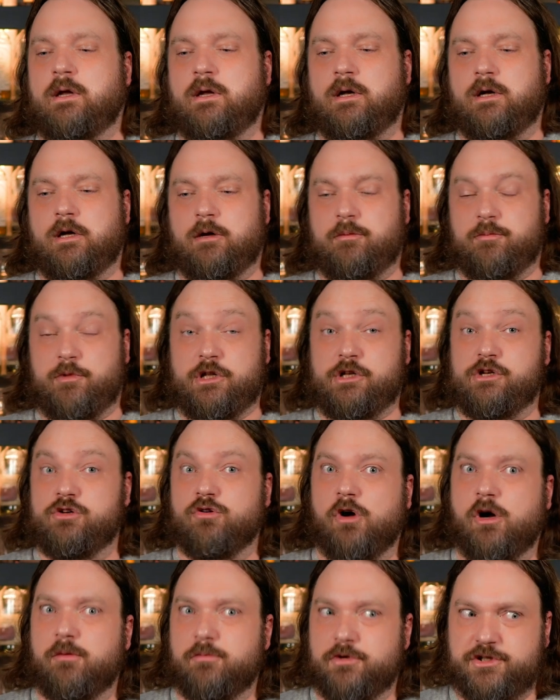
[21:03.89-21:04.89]
then
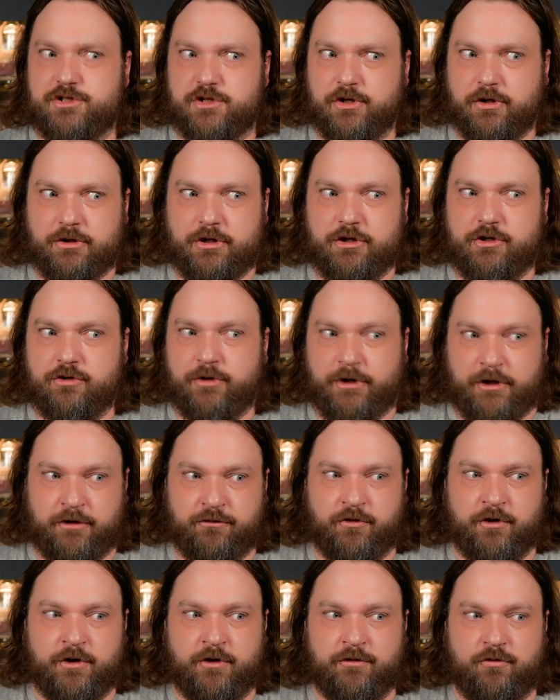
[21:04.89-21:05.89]
you're almost certainly doing it
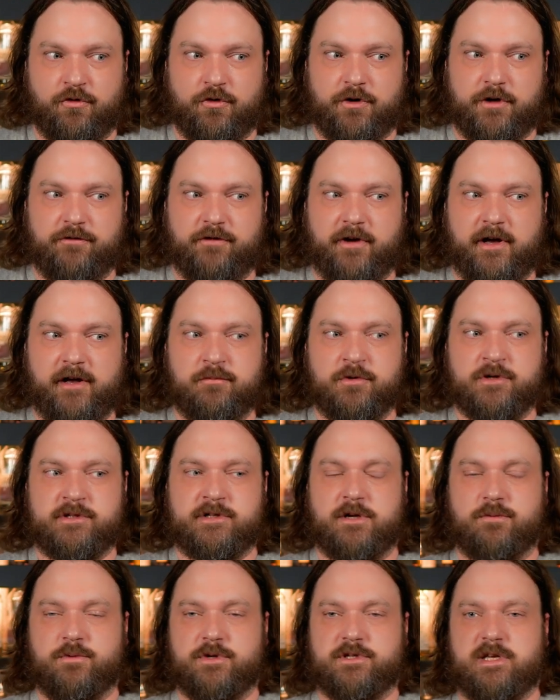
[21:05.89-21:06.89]
for your
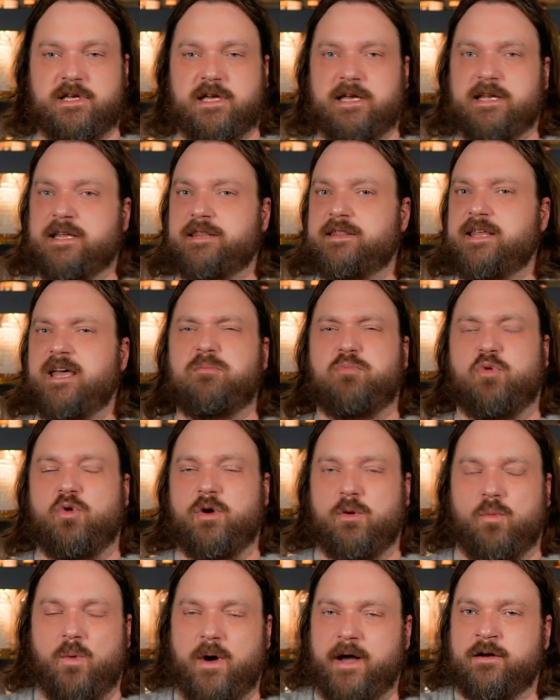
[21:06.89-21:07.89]
45% whiskey. And at that
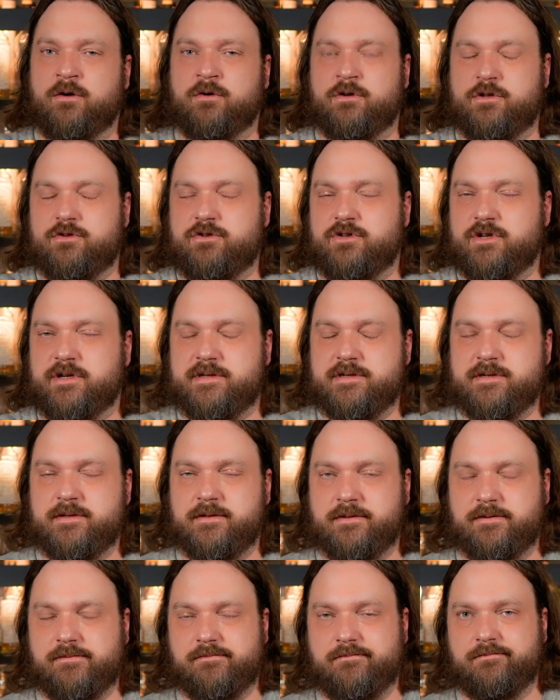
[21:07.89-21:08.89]
point, why don't you
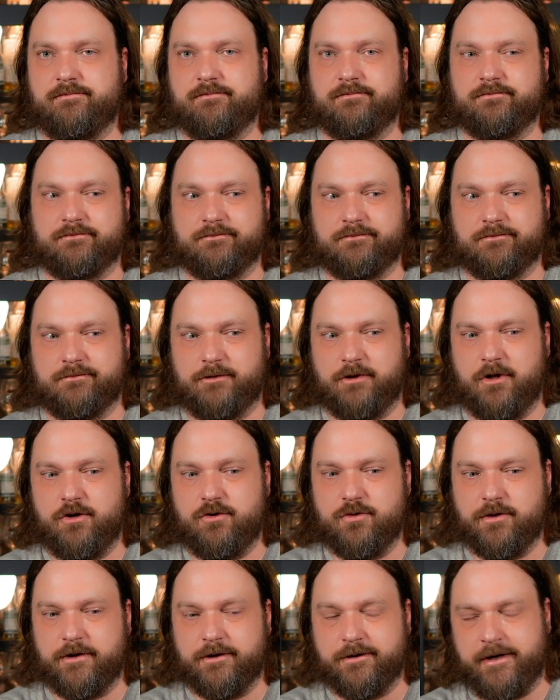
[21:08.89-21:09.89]
just
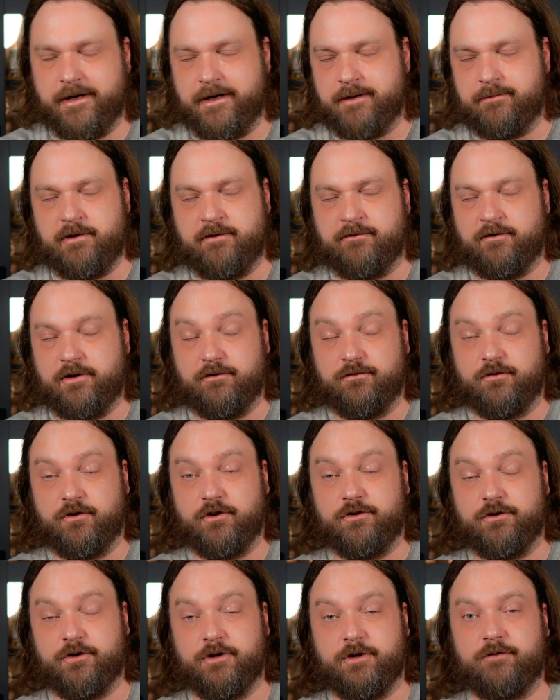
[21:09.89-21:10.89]
lower the ABV
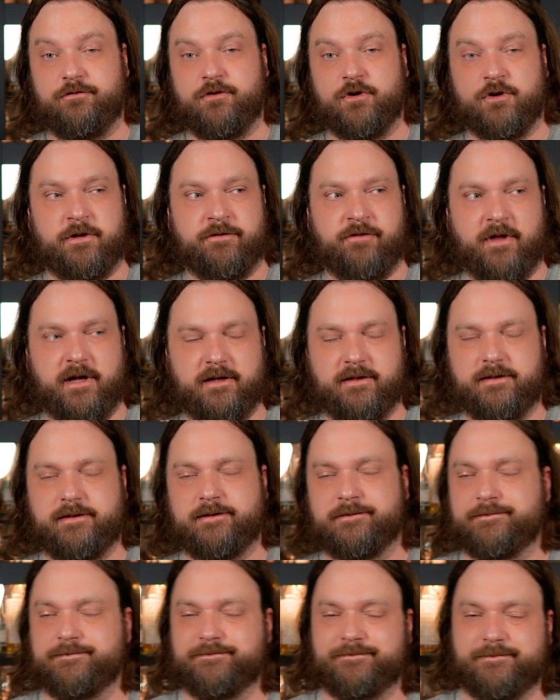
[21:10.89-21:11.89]
further?
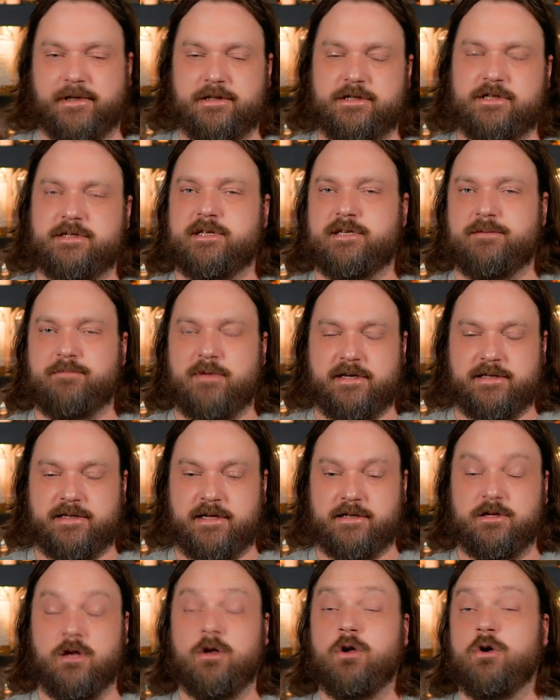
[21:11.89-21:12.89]
It just doesn't make
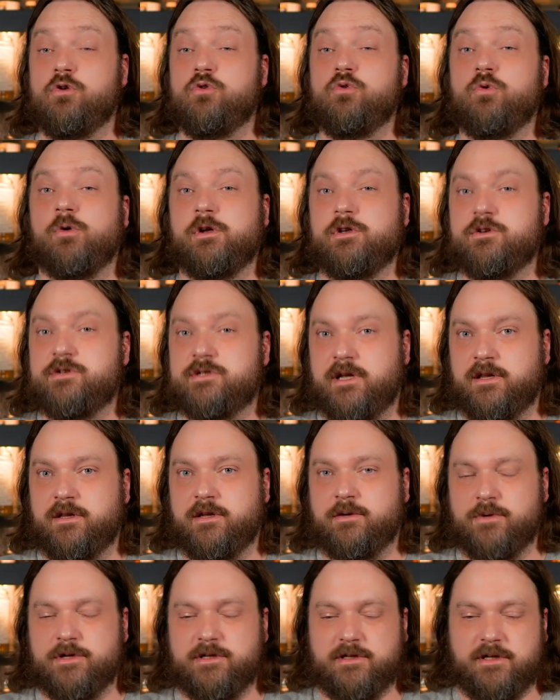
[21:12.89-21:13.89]
sense. Who are you
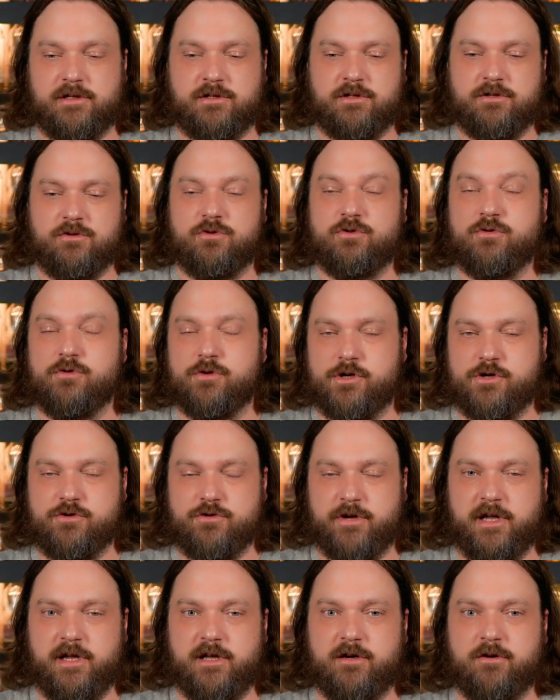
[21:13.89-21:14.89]
selling whiskey to? Who are you
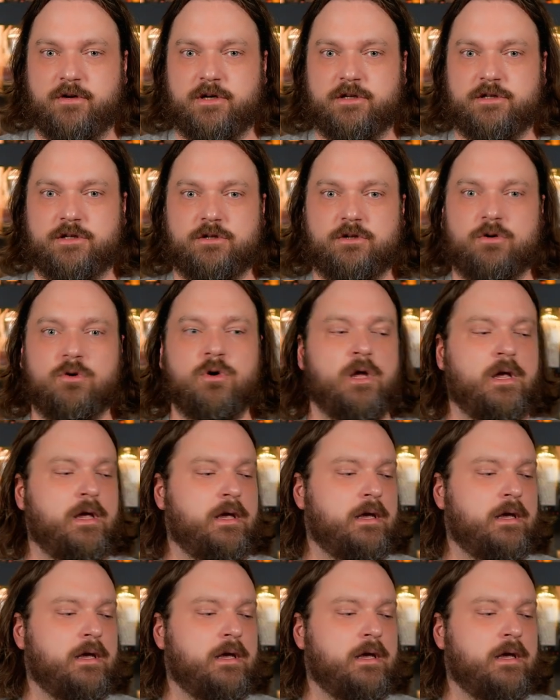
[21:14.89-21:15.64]
catering to?